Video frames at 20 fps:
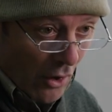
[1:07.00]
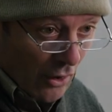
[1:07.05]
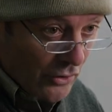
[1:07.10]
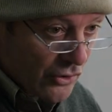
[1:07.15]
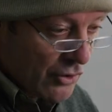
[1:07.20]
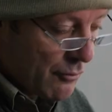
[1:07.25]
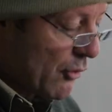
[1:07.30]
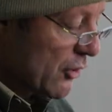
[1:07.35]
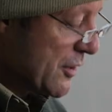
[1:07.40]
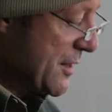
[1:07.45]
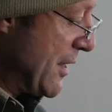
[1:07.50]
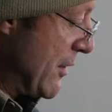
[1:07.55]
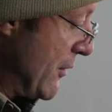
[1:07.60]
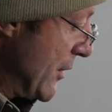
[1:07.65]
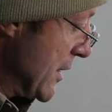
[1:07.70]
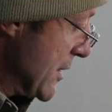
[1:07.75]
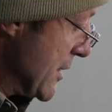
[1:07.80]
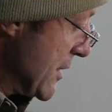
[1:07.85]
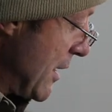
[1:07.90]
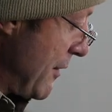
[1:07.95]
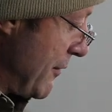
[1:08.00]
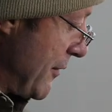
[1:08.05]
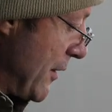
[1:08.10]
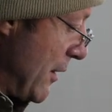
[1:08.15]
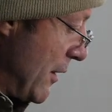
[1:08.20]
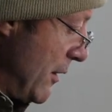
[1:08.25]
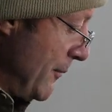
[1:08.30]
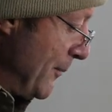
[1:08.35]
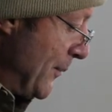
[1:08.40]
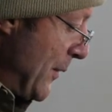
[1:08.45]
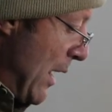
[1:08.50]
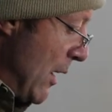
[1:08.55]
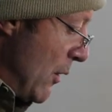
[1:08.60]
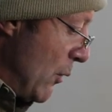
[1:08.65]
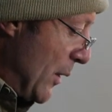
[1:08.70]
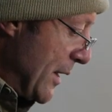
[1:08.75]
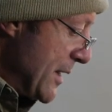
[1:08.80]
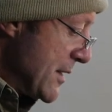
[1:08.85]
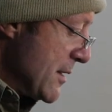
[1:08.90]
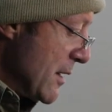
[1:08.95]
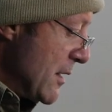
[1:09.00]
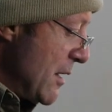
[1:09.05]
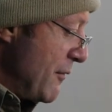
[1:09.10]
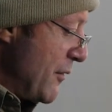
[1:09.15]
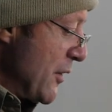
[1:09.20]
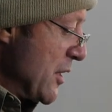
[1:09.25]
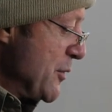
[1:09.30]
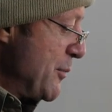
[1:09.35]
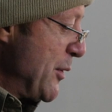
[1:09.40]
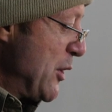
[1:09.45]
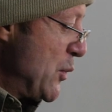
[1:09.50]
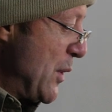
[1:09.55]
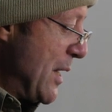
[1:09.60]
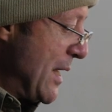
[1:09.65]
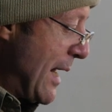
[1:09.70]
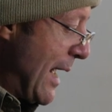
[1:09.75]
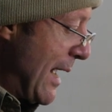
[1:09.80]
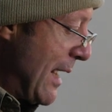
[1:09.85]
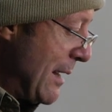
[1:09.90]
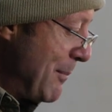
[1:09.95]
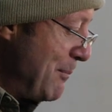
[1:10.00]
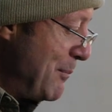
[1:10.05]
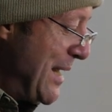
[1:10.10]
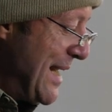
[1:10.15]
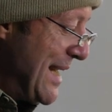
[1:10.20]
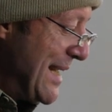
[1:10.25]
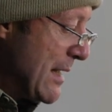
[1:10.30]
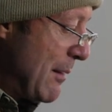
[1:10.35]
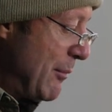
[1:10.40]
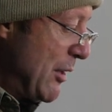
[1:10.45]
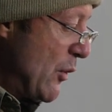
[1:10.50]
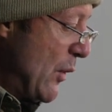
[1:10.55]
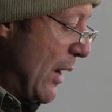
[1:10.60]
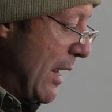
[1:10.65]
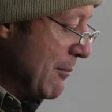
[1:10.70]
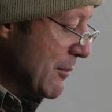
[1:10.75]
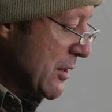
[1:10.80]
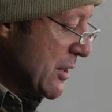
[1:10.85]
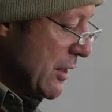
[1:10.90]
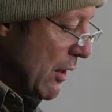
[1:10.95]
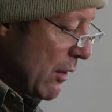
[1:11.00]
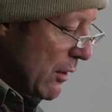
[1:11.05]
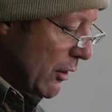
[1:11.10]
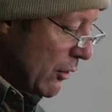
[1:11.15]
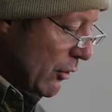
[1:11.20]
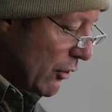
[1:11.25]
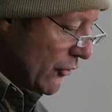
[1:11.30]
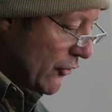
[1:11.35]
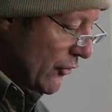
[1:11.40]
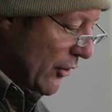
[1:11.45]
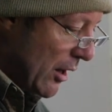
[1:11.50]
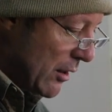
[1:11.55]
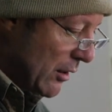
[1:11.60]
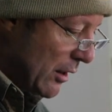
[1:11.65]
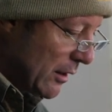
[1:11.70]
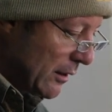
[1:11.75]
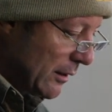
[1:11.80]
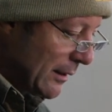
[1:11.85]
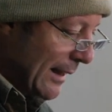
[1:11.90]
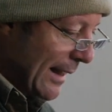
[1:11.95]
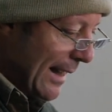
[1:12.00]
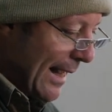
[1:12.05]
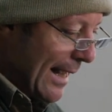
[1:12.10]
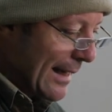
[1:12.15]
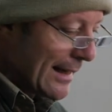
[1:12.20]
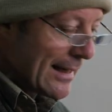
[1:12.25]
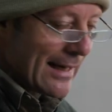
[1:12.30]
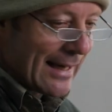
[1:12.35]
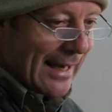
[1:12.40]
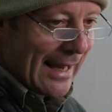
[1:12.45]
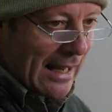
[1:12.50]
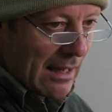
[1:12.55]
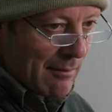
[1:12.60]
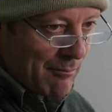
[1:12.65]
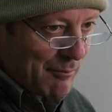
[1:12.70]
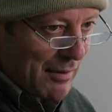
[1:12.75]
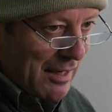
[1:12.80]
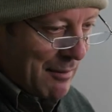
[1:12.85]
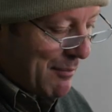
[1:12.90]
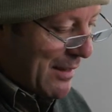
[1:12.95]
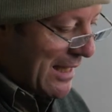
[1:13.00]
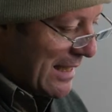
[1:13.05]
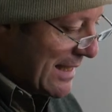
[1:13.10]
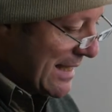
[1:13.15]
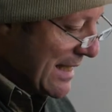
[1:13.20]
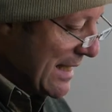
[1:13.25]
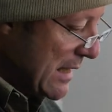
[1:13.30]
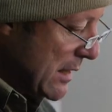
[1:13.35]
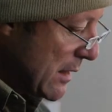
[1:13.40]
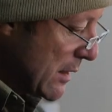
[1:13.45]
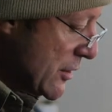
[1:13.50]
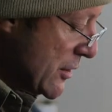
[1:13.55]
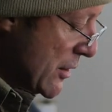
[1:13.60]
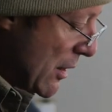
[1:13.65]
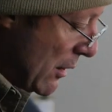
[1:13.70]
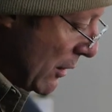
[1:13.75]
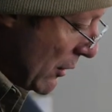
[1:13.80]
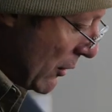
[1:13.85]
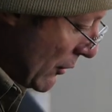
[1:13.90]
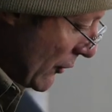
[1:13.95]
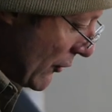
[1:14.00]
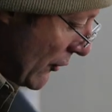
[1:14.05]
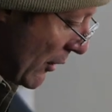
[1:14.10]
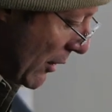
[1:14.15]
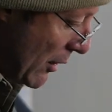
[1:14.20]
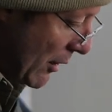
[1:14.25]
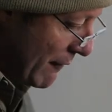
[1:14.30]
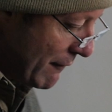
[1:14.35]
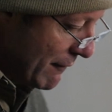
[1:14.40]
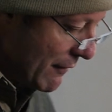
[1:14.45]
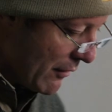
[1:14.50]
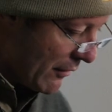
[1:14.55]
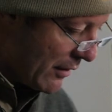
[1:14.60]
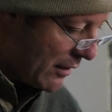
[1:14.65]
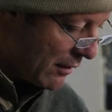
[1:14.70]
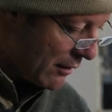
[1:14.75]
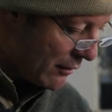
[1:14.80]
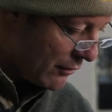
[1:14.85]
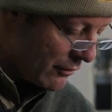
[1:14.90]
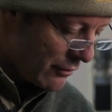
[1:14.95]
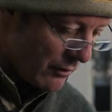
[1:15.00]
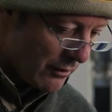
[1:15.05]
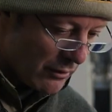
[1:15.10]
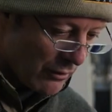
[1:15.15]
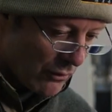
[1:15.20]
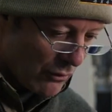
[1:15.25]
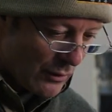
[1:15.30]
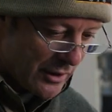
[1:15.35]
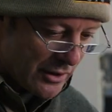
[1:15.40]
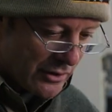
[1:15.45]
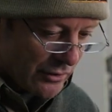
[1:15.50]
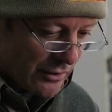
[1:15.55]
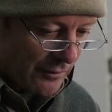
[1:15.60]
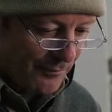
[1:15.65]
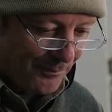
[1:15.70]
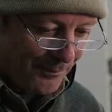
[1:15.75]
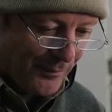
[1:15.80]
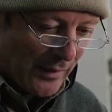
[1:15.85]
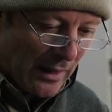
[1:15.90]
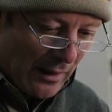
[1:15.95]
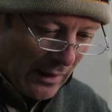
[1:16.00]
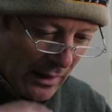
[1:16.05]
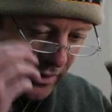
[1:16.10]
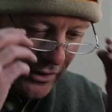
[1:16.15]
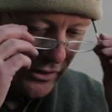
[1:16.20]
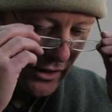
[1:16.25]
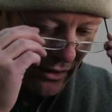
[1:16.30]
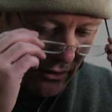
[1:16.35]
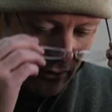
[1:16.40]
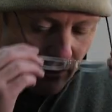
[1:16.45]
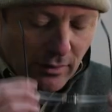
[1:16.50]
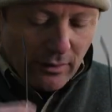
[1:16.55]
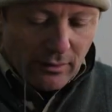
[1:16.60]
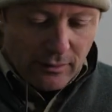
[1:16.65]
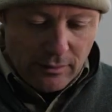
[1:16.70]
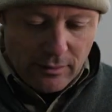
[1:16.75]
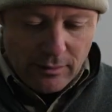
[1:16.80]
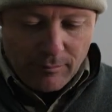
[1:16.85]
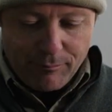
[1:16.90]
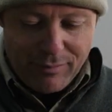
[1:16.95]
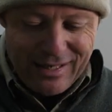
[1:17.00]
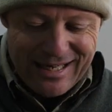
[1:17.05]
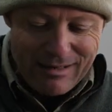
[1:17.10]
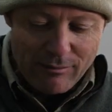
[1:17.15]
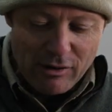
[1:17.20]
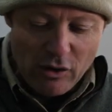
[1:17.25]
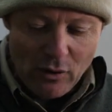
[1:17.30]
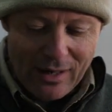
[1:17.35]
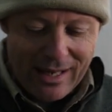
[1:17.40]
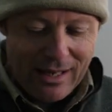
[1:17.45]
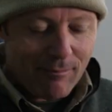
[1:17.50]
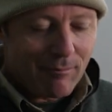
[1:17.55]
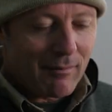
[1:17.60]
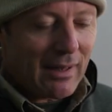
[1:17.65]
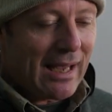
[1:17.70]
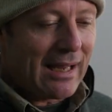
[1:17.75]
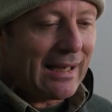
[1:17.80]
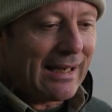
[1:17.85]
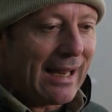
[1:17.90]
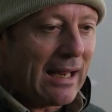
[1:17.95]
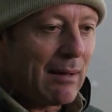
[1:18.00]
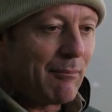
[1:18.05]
on to more serious stuff though. What is the difference between a PWM solar controller and an MPPT solar controller? Very good question. So PWM and